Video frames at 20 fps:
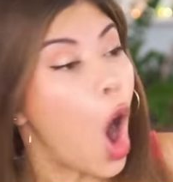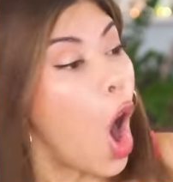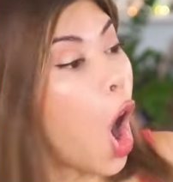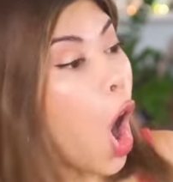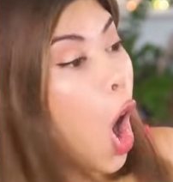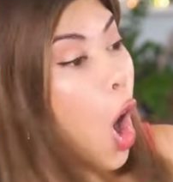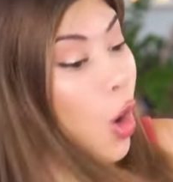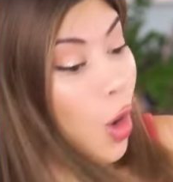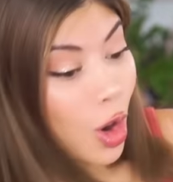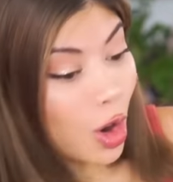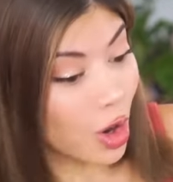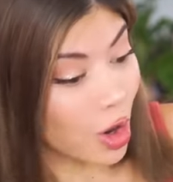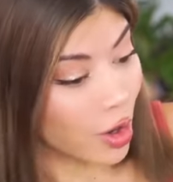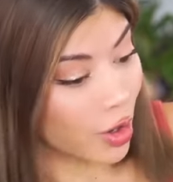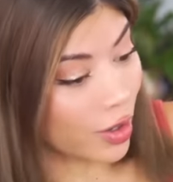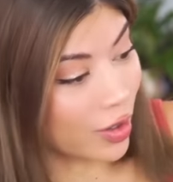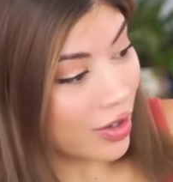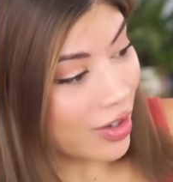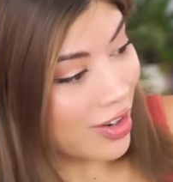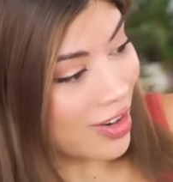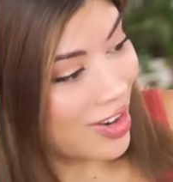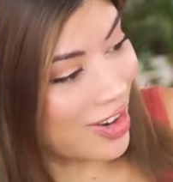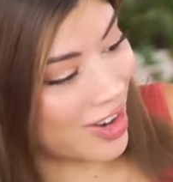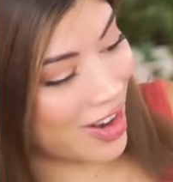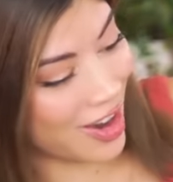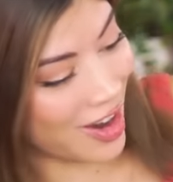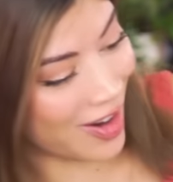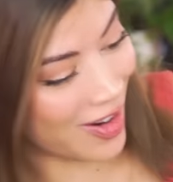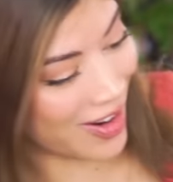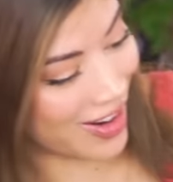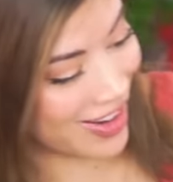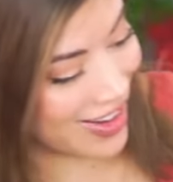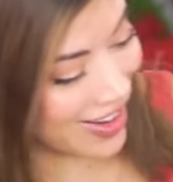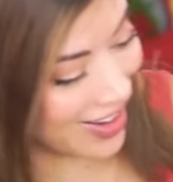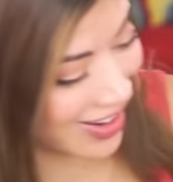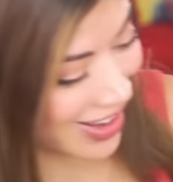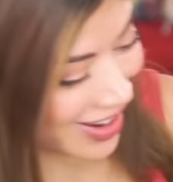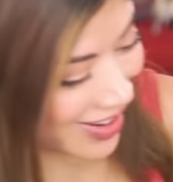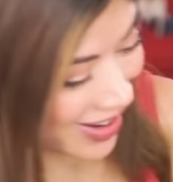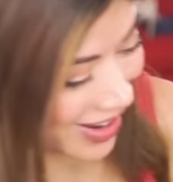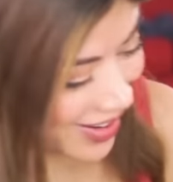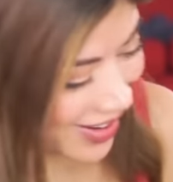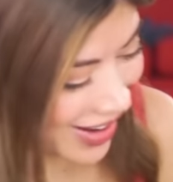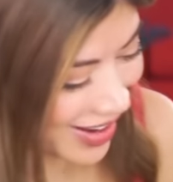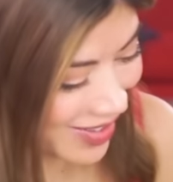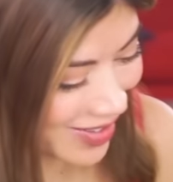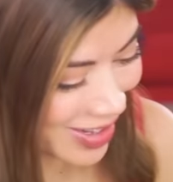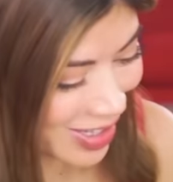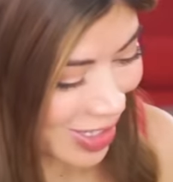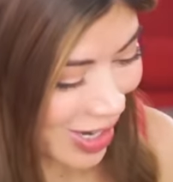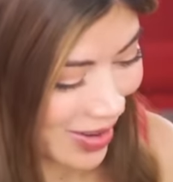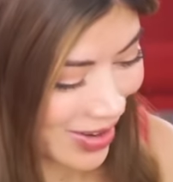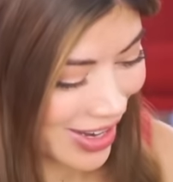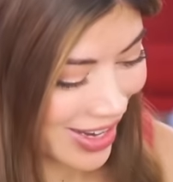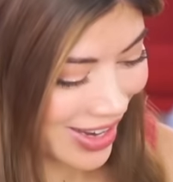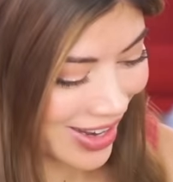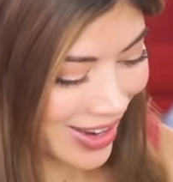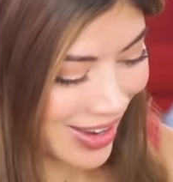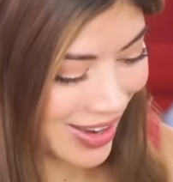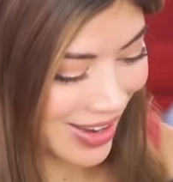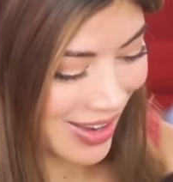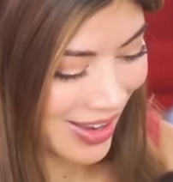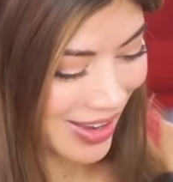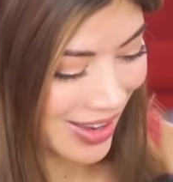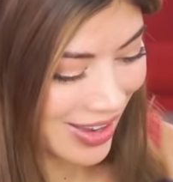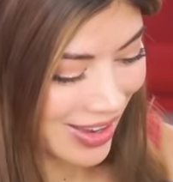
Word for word: Whoa! Eat it, it's 400 no. degrees. Okay, okay, okay, I'm gonna, I'm gonna eat it.